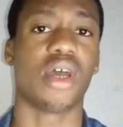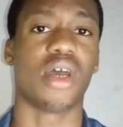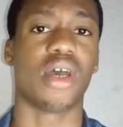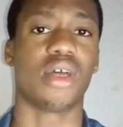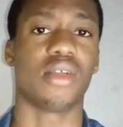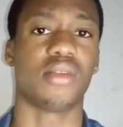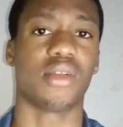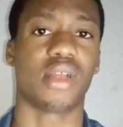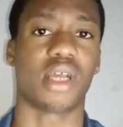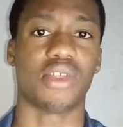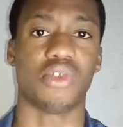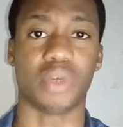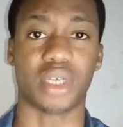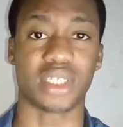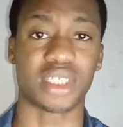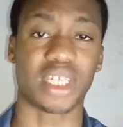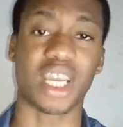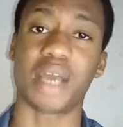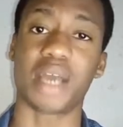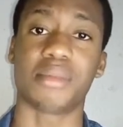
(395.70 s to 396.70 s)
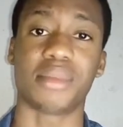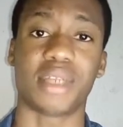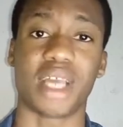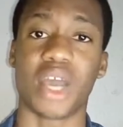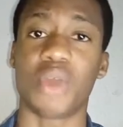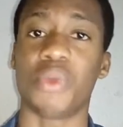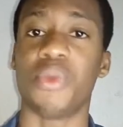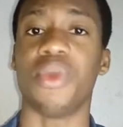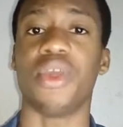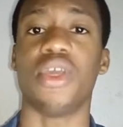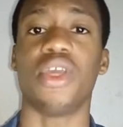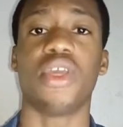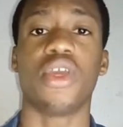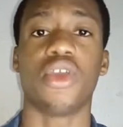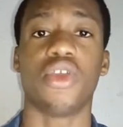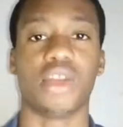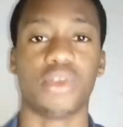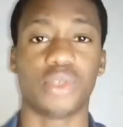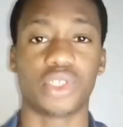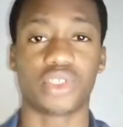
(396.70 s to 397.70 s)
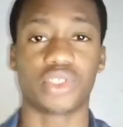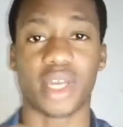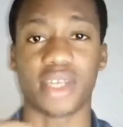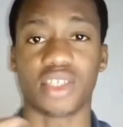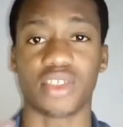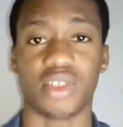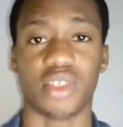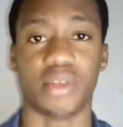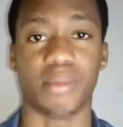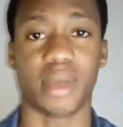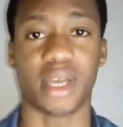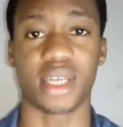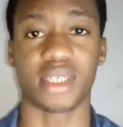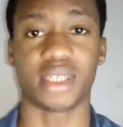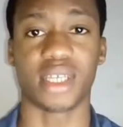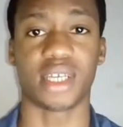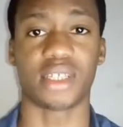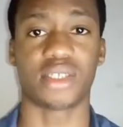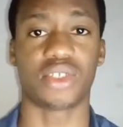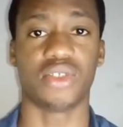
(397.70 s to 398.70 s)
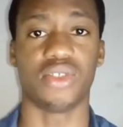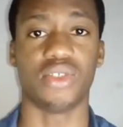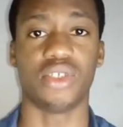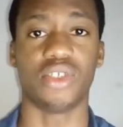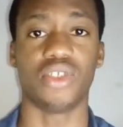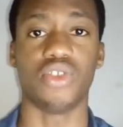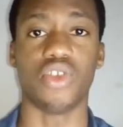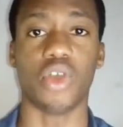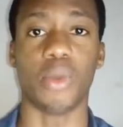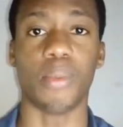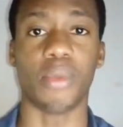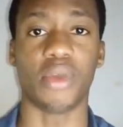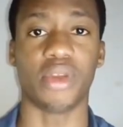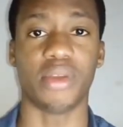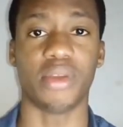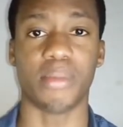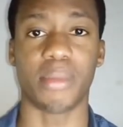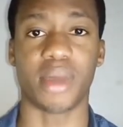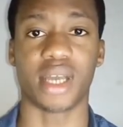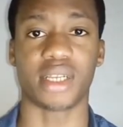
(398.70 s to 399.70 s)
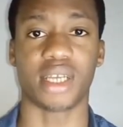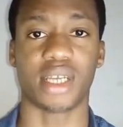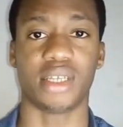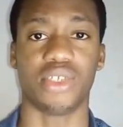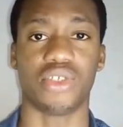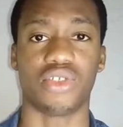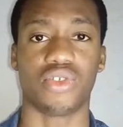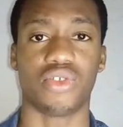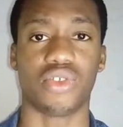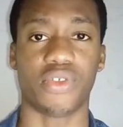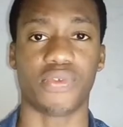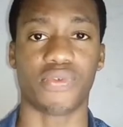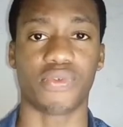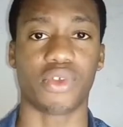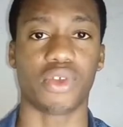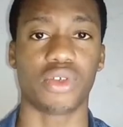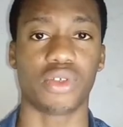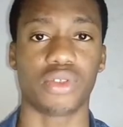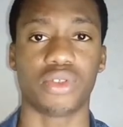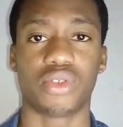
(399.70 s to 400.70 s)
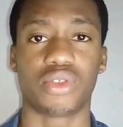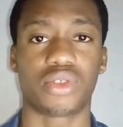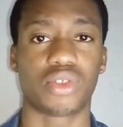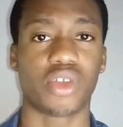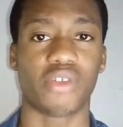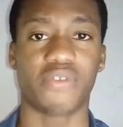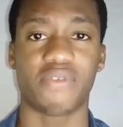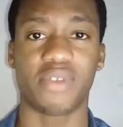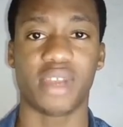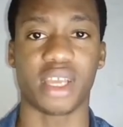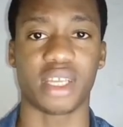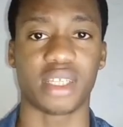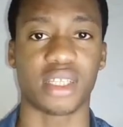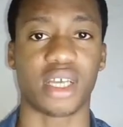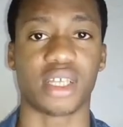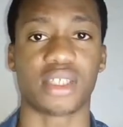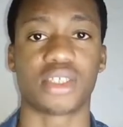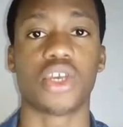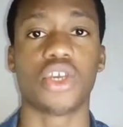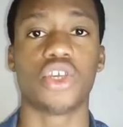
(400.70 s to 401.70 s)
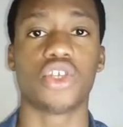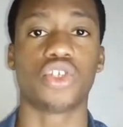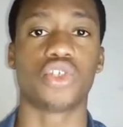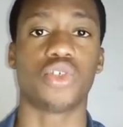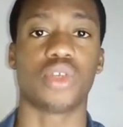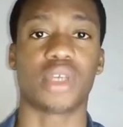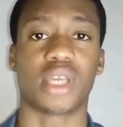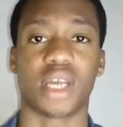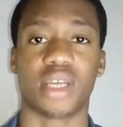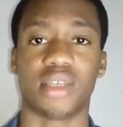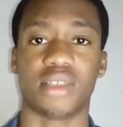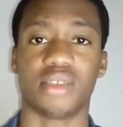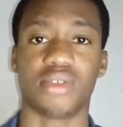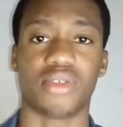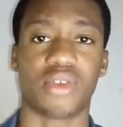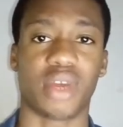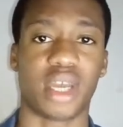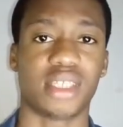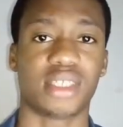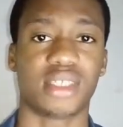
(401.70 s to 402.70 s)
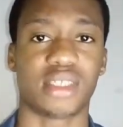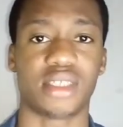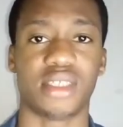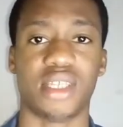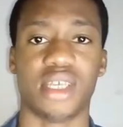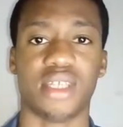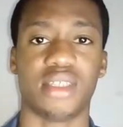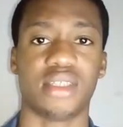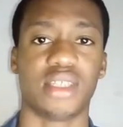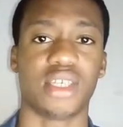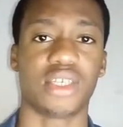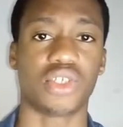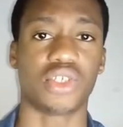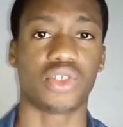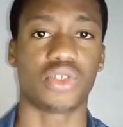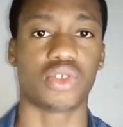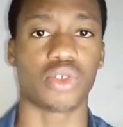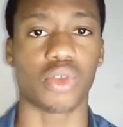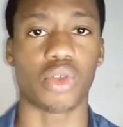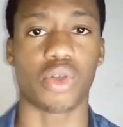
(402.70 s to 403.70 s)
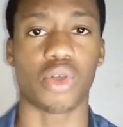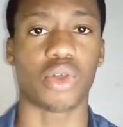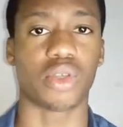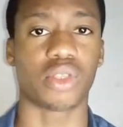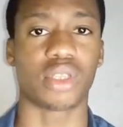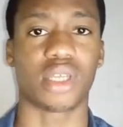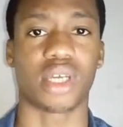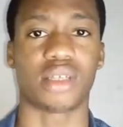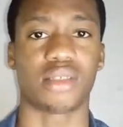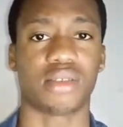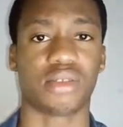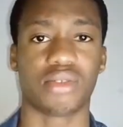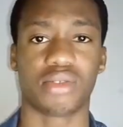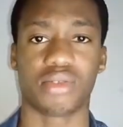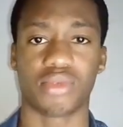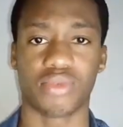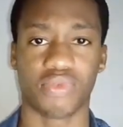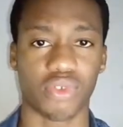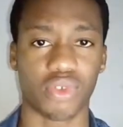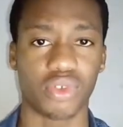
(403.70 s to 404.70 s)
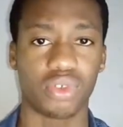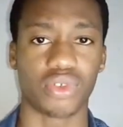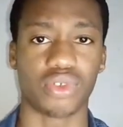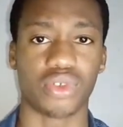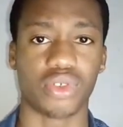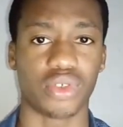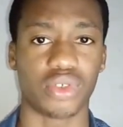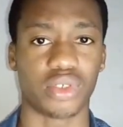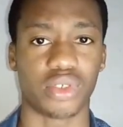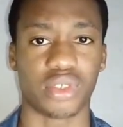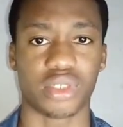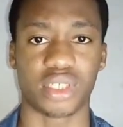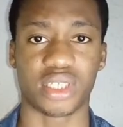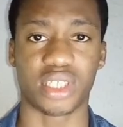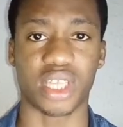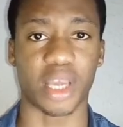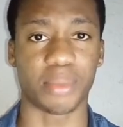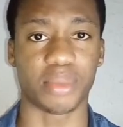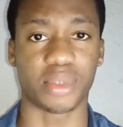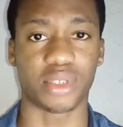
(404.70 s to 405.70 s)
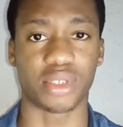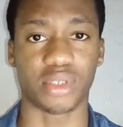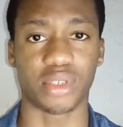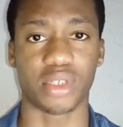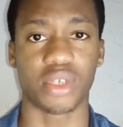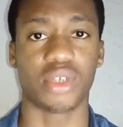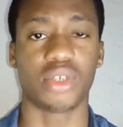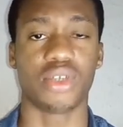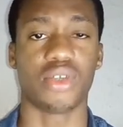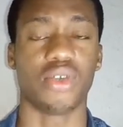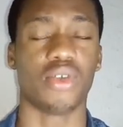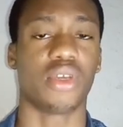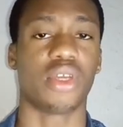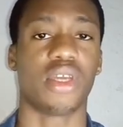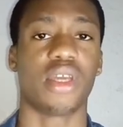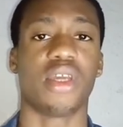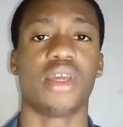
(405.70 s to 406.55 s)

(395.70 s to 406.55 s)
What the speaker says: and you're scammed that way, you can always write to the bank that you need your money back, that they should refund, stuff like that. So you can write, then take it to court and follow those steps. Okay,